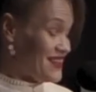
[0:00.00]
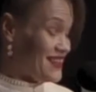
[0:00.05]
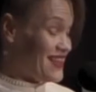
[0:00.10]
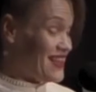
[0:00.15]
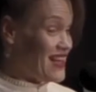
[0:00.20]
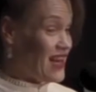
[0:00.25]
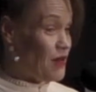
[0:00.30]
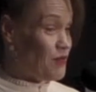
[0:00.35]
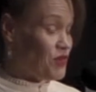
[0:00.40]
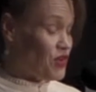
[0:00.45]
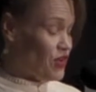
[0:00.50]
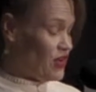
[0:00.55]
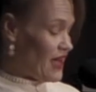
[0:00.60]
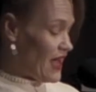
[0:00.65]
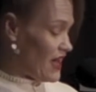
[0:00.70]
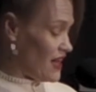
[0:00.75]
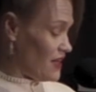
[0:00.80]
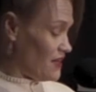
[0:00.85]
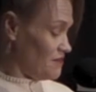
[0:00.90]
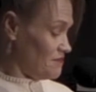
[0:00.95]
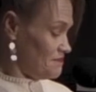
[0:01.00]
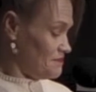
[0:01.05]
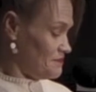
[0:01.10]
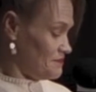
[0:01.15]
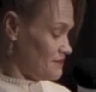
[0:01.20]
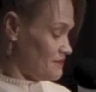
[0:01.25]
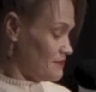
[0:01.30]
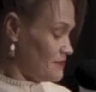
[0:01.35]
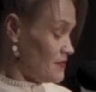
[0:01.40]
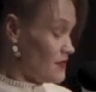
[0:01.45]
And I'm good at it.
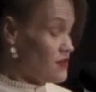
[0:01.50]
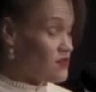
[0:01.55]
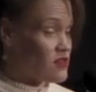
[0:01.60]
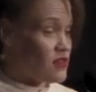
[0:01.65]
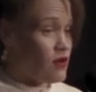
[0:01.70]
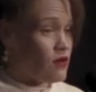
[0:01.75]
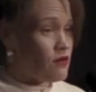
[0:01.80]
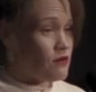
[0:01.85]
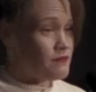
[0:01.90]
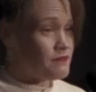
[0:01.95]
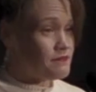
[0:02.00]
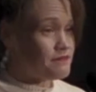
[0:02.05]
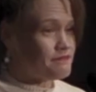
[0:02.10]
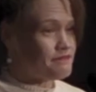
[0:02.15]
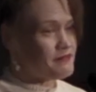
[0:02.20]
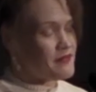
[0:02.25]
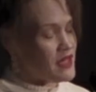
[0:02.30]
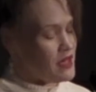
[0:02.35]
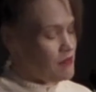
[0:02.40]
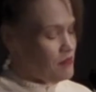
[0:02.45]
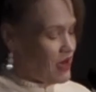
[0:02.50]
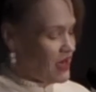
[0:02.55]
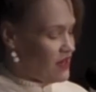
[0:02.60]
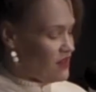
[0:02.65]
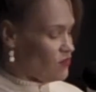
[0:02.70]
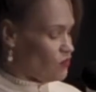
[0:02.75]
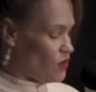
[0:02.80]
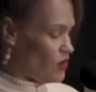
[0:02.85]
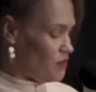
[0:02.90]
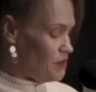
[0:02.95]
So it might
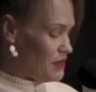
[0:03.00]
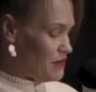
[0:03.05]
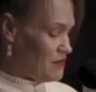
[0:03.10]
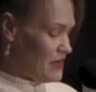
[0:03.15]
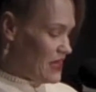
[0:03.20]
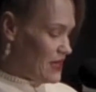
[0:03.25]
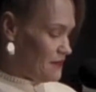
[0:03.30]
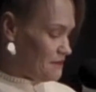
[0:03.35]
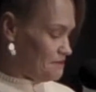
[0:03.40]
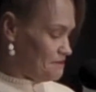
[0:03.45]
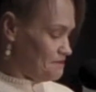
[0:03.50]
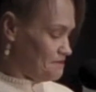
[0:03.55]
as well be me.